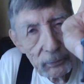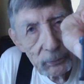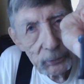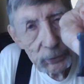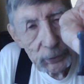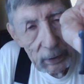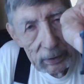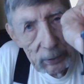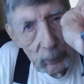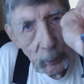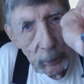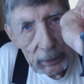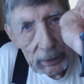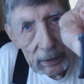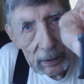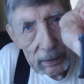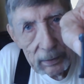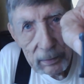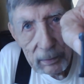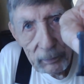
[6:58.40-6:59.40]
genuine
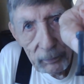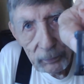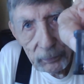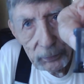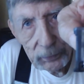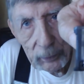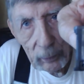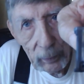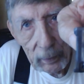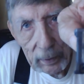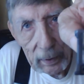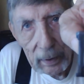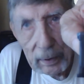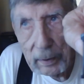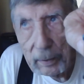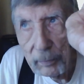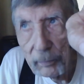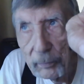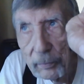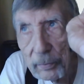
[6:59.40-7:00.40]
ink, there aren't
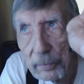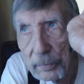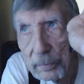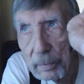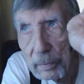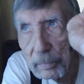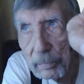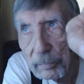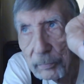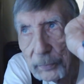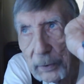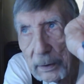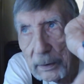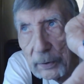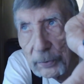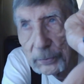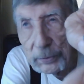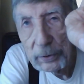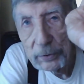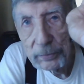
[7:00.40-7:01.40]
any
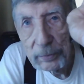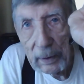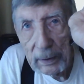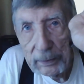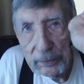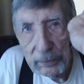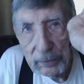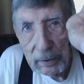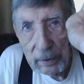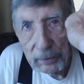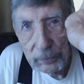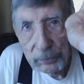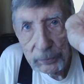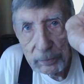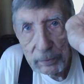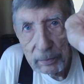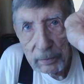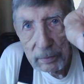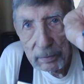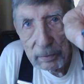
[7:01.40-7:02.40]
vacancies like this.
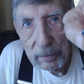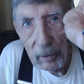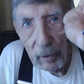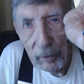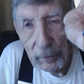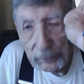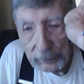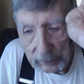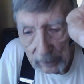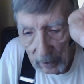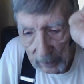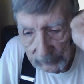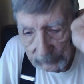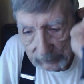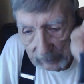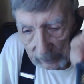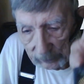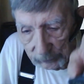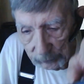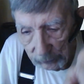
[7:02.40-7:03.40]
All the
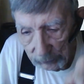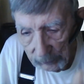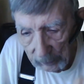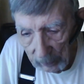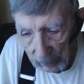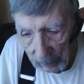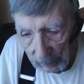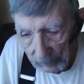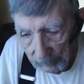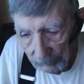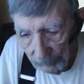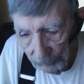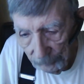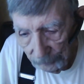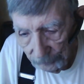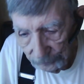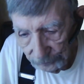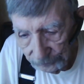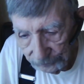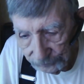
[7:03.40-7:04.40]
contacts are there.
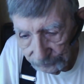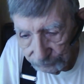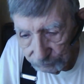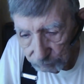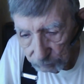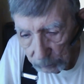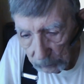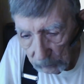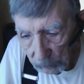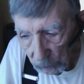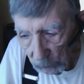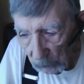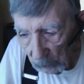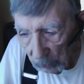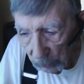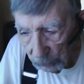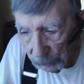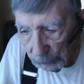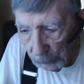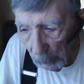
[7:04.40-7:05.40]

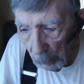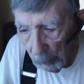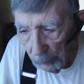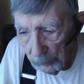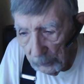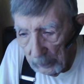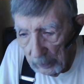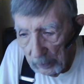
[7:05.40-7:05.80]
So